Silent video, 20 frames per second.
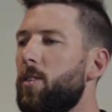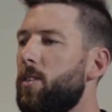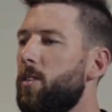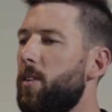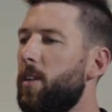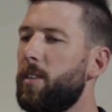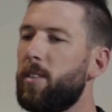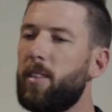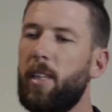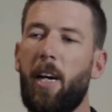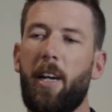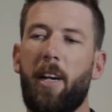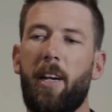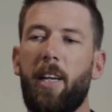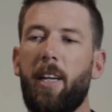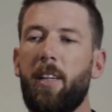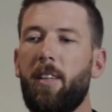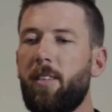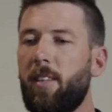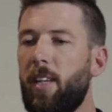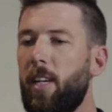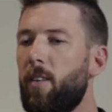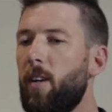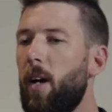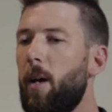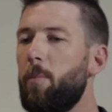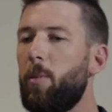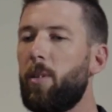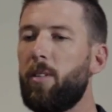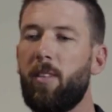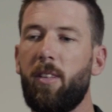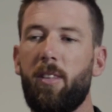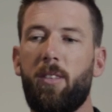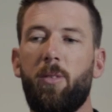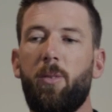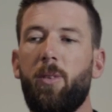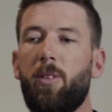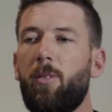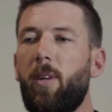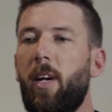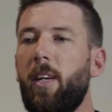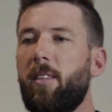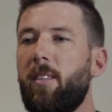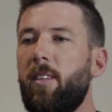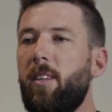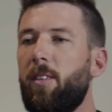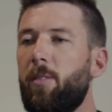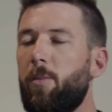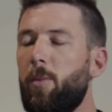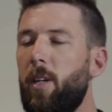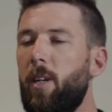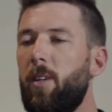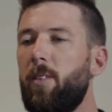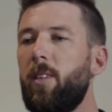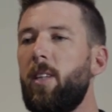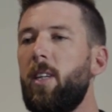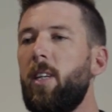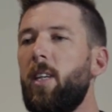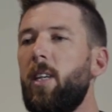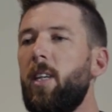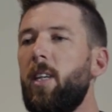So I started out in C grade. My sister was racing as well,